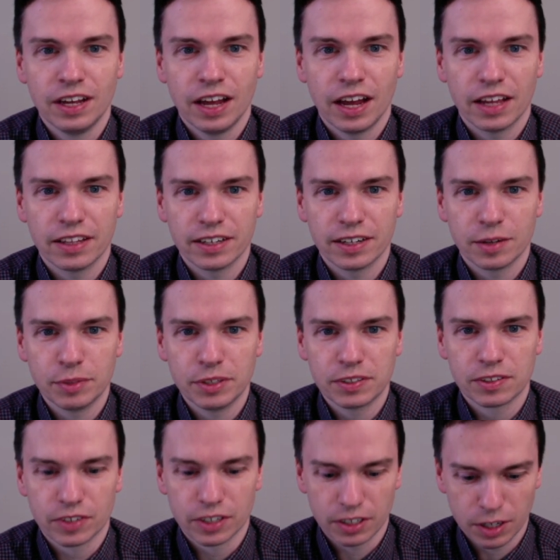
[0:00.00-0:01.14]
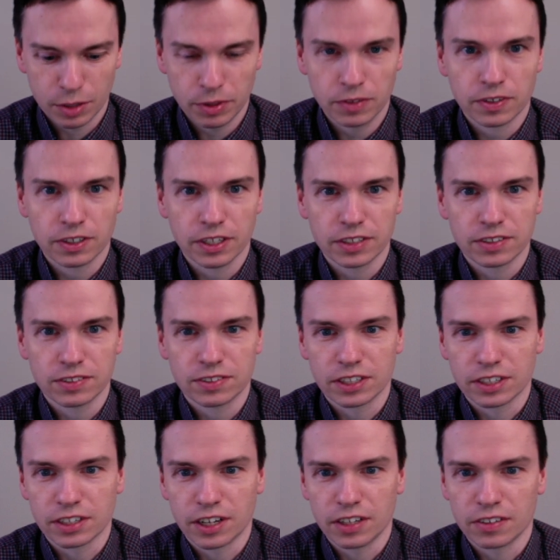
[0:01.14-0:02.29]
And that now means if I come over and let's just take
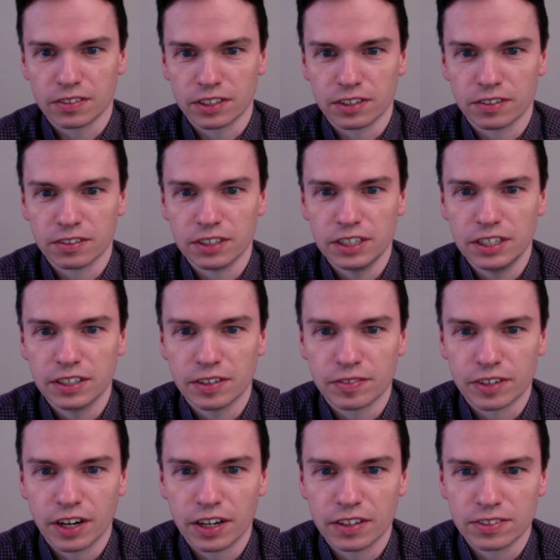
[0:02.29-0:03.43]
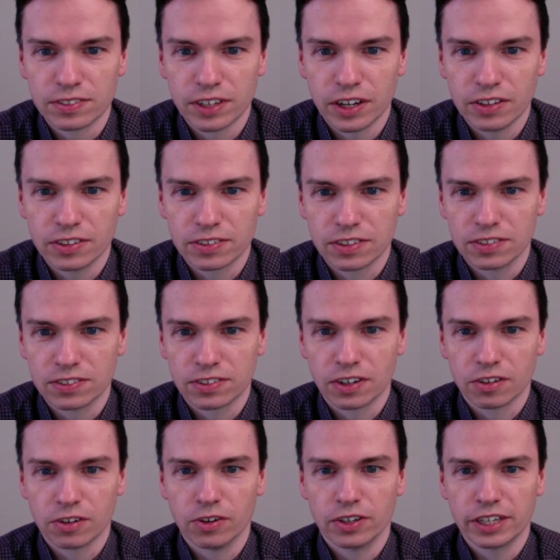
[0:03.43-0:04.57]
a color like green, I've got a cell that's going to start
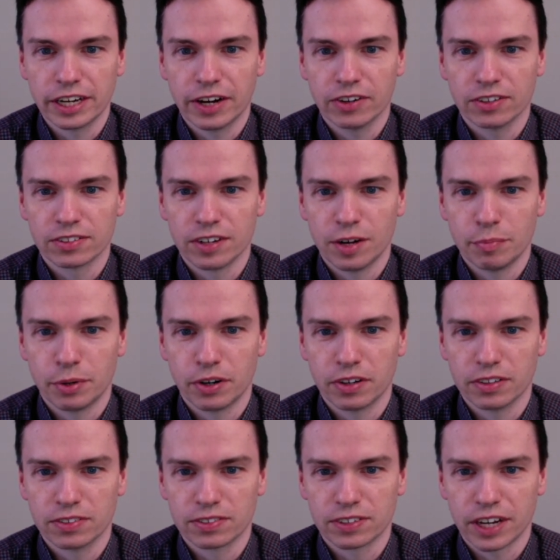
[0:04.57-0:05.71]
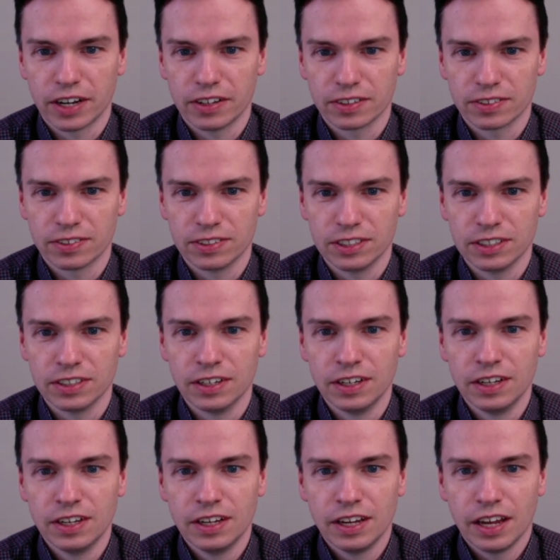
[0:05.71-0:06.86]
growing out. It's not part of this galaxy.
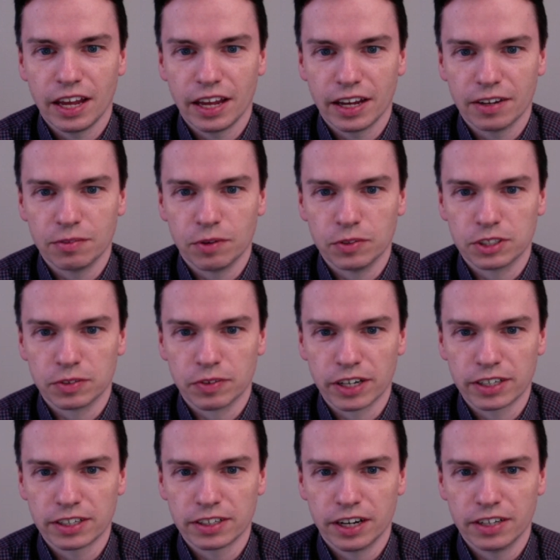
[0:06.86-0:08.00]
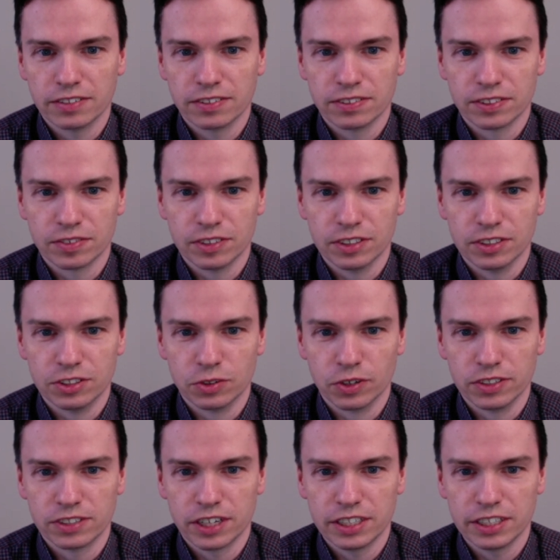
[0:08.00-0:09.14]
And what we should recognize is if it
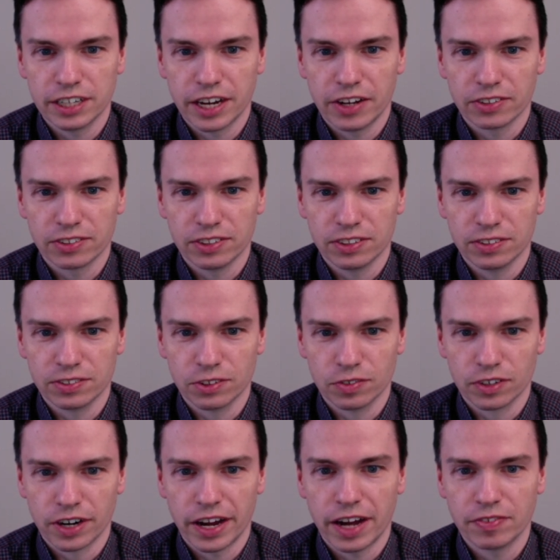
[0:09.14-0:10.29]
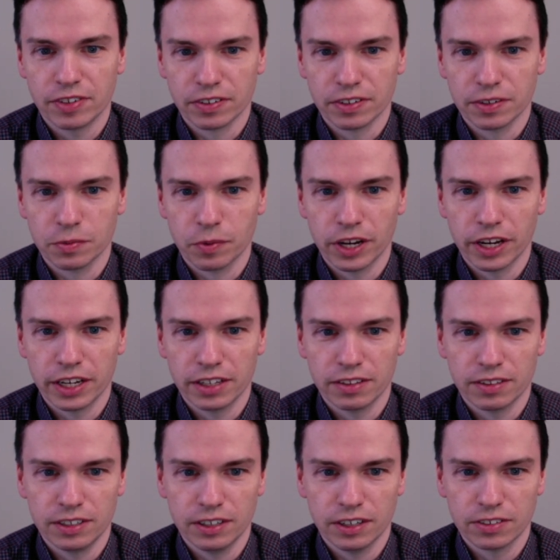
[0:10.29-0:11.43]
joins to any galaxy that's over half a grid away,
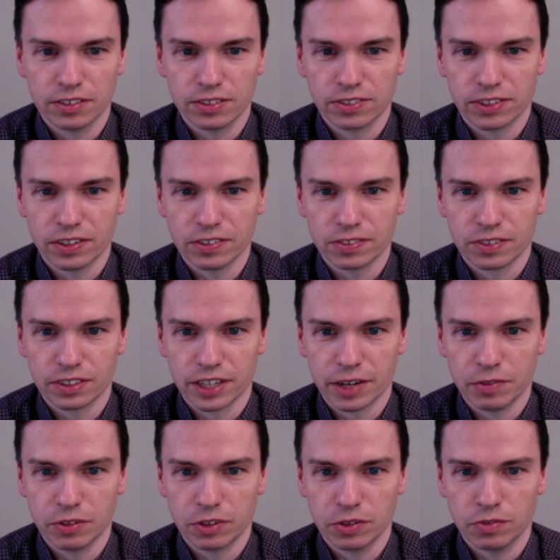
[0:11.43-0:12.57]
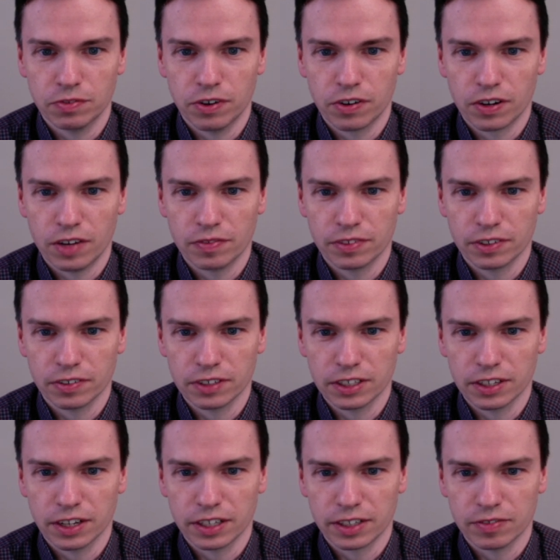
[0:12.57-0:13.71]
the other cells for that will go far off the grid.
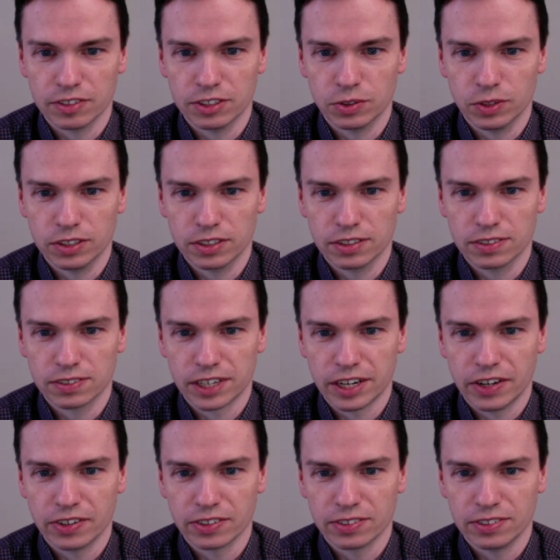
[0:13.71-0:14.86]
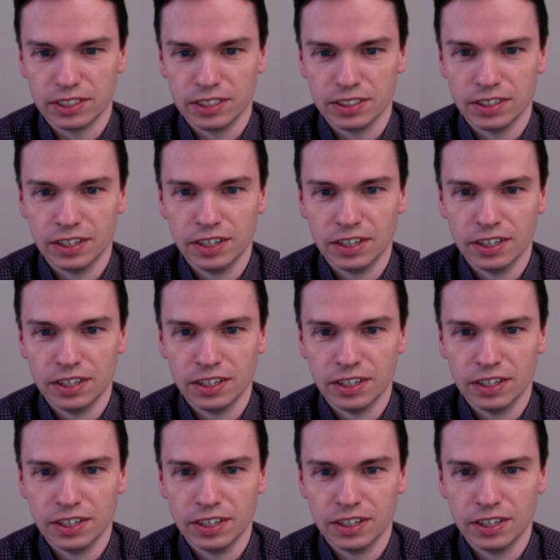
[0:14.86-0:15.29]
Like if it joined to this galaxy,